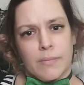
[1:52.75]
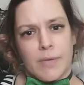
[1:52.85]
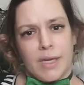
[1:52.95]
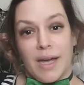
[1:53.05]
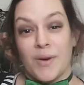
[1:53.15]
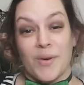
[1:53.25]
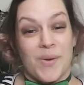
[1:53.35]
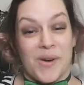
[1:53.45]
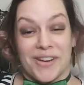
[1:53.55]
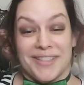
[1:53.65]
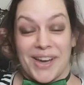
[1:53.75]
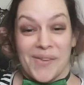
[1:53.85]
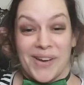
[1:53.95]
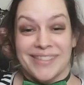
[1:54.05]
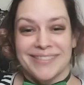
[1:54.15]
I don't know where he's
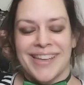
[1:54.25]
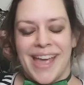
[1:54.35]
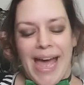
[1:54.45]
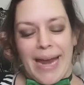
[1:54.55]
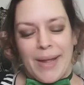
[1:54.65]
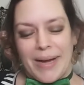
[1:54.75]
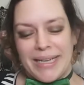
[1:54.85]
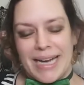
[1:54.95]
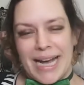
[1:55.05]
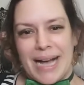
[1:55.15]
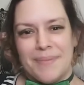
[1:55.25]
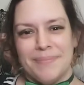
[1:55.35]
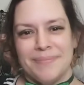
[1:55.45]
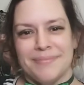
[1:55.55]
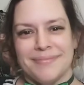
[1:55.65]
going. Anyway,
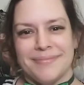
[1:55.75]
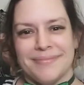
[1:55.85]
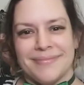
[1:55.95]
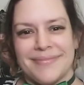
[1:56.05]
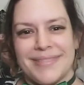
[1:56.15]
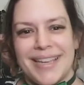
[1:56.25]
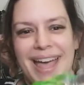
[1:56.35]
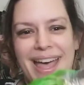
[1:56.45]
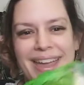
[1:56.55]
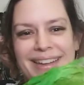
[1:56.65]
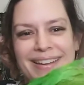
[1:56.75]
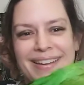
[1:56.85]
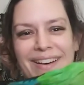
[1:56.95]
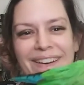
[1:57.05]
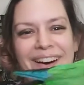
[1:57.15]
um, say hi.
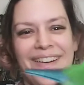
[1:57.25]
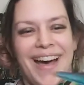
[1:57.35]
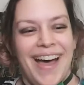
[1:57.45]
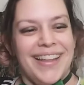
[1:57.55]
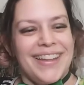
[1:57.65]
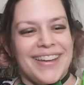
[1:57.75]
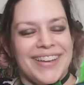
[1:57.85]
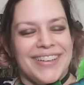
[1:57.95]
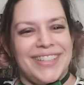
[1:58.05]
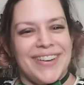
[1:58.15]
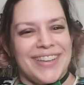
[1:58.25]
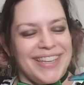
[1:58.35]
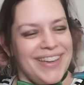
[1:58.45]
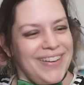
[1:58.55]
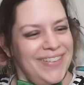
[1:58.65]
Oh, look, you're
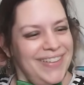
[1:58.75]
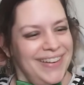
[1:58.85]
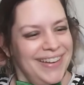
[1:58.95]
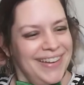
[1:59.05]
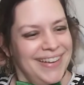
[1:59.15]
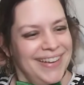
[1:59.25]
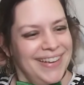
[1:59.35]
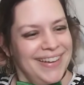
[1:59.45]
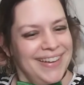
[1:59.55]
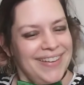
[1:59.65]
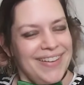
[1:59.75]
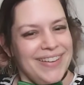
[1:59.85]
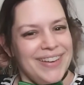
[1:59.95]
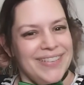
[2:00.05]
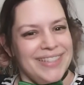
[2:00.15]
so cute. Oh,
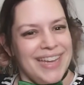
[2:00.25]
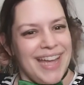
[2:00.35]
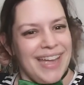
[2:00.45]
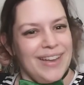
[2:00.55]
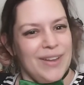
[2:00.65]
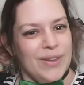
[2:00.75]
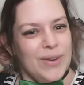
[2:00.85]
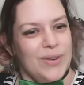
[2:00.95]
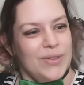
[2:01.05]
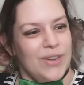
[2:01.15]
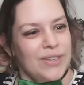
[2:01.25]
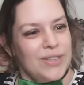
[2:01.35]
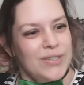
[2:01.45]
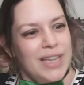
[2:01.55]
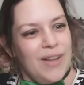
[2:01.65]
you know, always say hi. Look, you could go talk
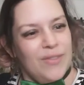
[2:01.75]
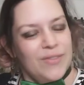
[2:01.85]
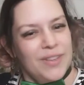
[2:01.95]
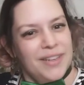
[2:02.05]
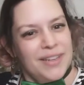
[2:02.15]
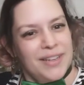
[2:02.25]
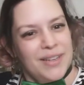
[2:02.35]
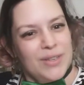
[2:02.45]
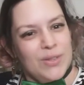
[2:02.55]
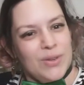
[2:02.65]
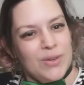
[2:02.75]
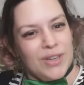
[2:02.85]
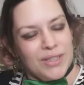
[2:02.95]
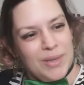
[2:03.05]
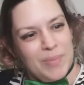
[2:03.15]
to yourself. Did
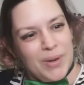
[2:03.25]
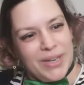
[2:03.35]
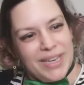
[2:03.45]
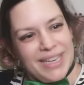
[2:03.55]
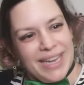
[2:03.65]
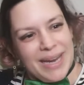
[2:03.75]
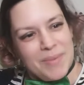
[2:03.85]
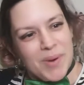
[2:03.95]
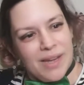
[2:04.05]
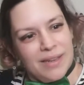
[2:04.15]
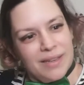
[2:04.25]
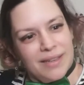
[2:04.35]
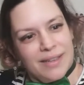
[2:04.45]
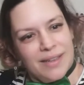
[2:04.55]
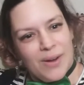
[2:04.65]
talk to the birdie in the camera?
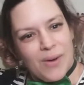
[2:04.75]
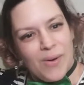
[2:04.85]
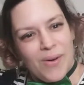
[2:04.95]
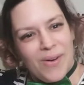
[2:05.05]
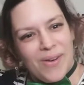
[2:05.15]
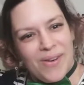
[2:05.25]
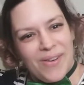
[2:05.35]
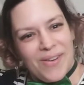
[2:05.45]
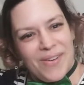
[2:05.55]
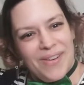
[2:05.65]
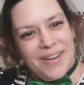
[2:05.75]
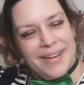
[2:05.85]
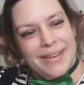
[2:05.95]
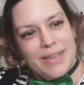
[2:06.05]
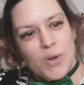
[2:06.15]
Oh,
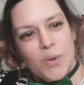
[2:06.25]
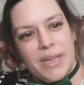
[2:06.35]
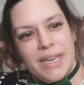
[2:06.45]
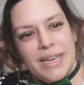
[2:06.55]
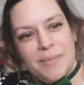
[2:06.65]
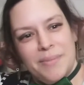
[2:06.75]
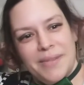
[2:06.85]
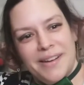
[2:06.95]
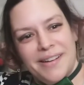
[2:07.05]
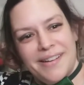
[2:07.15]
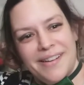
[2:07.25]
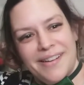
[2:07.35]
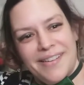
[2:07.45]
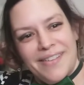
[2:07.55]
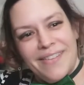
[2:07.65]
go get him.
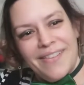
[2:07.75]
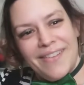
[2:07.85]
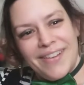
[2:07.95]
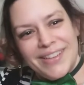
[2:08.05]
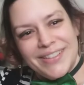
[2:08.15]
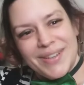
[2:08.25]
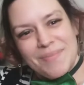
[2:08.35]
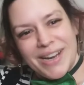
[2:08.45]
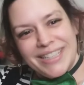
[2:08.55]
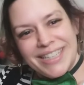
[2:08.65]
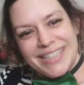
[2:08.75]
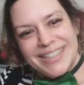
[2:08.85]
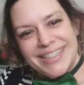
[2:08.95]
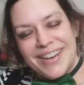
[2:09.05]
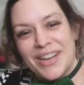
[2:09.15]
Oh, you're so precious.
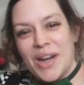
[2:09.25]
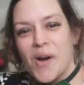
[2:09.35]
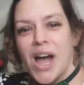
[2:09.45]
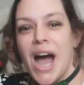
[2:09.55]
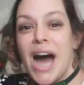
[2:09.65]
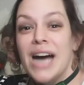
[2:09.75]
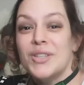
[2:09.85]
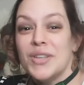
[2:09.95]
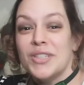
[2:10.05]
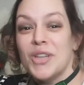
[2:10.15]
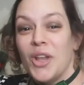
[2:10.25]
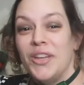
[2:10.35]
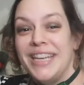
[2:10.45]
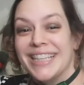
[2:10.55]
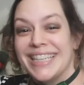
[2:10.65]
There you go. So this is all
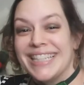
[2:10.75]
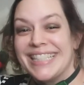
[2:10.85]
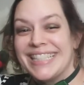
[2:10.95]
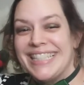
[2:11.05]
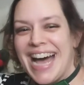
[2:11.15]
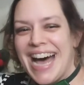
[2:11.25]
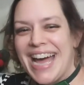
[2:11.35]
Neelix.